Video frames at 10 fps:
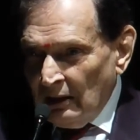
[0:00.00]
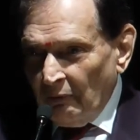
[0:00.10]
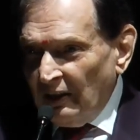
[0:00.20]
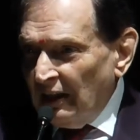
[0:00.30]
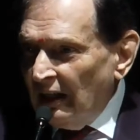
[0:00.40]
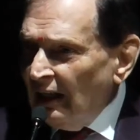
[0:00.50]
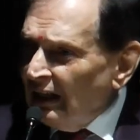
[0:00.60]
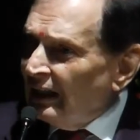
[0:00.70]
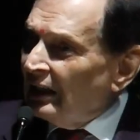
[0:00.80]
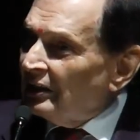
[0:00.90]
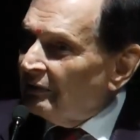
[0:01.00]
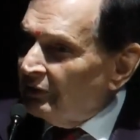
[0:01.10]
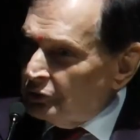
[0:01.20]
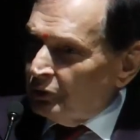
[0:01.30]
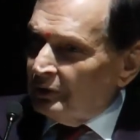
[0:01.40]
Now, an ill
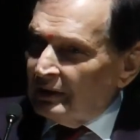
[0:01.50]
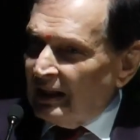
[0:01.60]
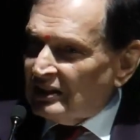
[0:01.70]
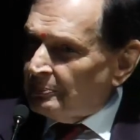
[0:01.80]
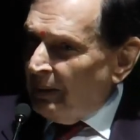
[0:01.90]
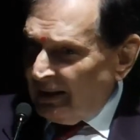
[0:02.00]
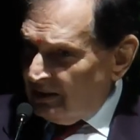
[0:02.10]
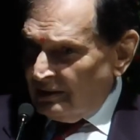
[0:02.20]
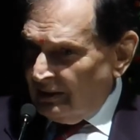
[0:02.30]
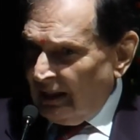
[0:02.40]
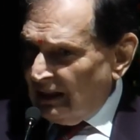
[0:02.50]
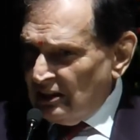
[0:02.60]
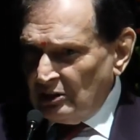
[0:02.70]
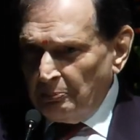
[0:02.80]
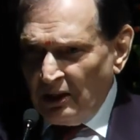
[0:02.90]
individual expects that
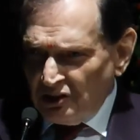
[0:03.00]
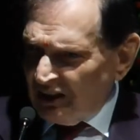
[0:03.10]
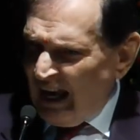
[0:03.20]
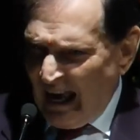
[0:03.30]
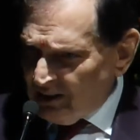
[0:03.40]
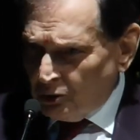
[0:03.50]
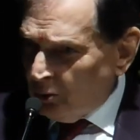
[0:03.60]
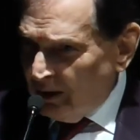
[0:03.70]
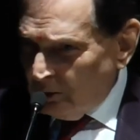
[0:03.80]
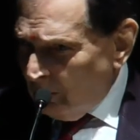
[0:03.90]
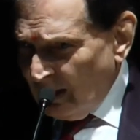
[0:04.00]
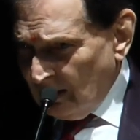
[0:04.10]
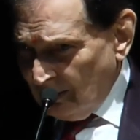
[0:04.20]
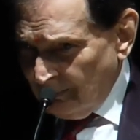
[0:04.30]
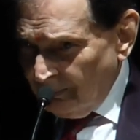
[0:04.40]
his patient has to get well.
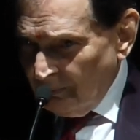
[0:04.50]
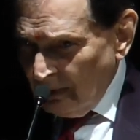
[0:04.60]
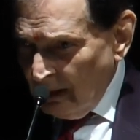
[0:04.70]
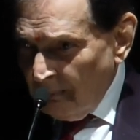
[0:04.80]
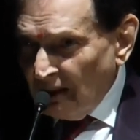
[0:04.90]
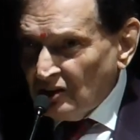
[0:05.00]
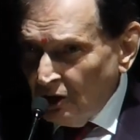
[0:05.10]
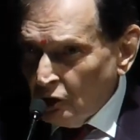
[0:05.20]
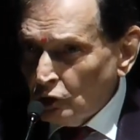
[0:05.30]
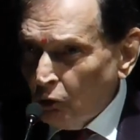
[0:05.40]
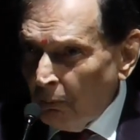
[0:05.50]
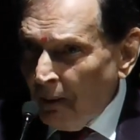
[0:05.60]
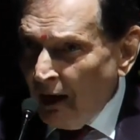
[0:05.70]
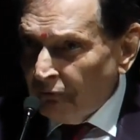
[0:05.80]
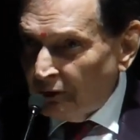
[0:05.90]
Medicine is so
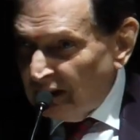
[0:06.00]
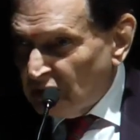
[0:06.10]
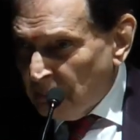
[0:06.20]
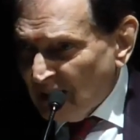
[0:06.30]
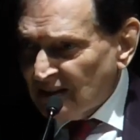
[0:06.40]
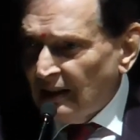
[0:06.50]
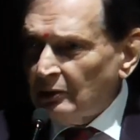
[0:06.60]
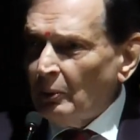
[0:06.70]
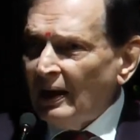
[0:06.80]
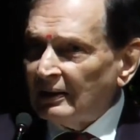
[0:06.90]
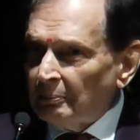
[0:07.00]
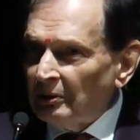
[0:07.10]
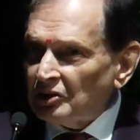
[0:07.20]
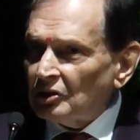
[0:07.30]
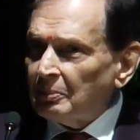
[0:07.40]
powerful, it must get well, the
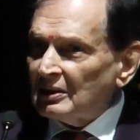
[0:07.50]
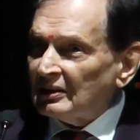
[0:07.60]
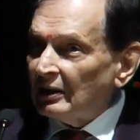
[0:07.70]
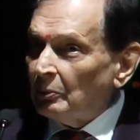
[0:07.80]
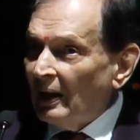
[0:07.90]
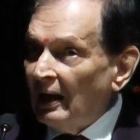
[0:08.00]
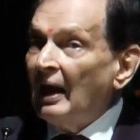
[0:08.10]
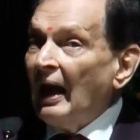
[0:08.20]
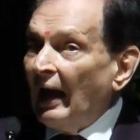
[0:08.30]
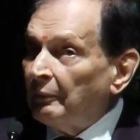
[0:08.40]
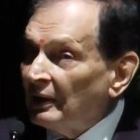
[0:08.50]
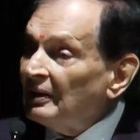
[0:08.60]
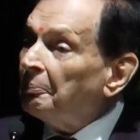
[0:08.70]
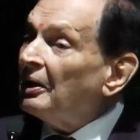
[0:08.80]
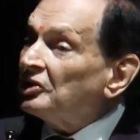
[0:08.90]
patient must get well. And
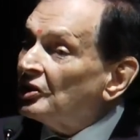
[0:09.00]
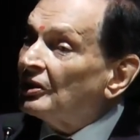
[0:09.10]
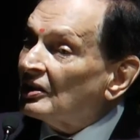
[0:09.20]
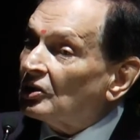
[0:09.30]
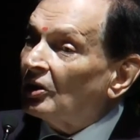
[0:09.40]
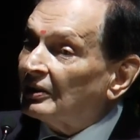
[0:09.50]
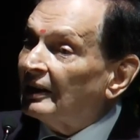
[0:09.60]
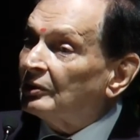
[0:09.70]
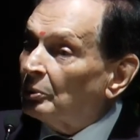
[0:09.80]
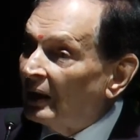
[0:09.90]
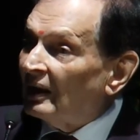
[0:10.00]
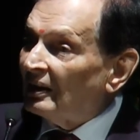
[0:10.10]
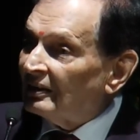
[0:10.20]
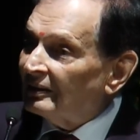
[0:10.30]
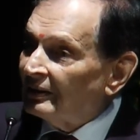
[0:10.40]
when the patient does not get
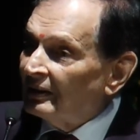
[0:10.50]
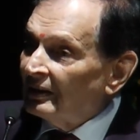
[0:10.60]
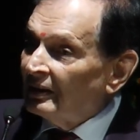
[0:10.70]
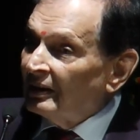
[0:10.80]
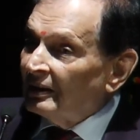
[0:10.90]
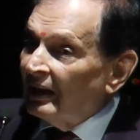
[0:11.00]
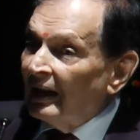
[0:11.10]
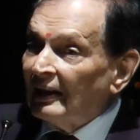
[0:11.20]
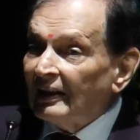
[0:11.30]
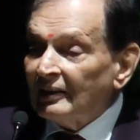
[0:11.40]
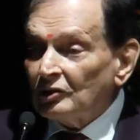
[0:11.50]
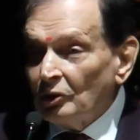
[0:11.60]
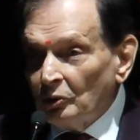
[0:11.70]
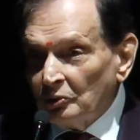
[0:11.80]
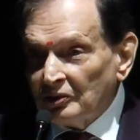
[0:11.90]
well, health
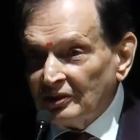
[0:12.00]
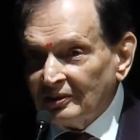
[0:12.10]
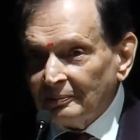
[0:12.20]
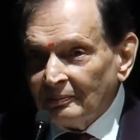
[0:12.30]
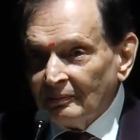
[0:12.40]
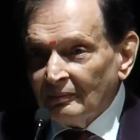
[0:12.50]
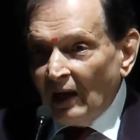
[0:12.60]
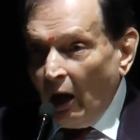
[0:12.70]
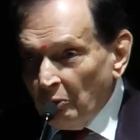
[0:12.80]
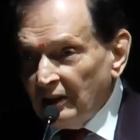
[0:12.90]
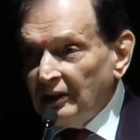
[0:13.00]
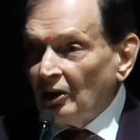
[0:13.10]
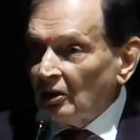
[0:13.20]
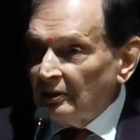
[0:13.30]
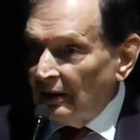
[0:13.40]
gets loose. How did he
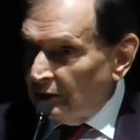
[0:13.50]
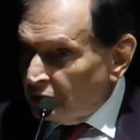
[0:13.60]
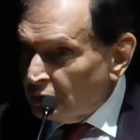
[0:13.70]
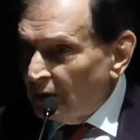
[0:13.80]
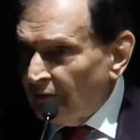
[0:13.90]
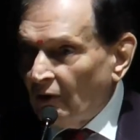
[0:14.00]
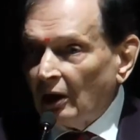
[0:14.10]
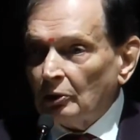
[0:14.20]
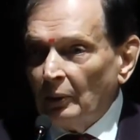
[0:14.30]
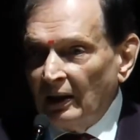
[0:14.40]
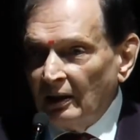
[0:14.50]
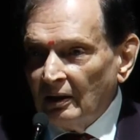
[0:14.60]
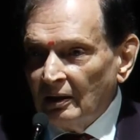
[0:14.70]
not get well? He should have got well.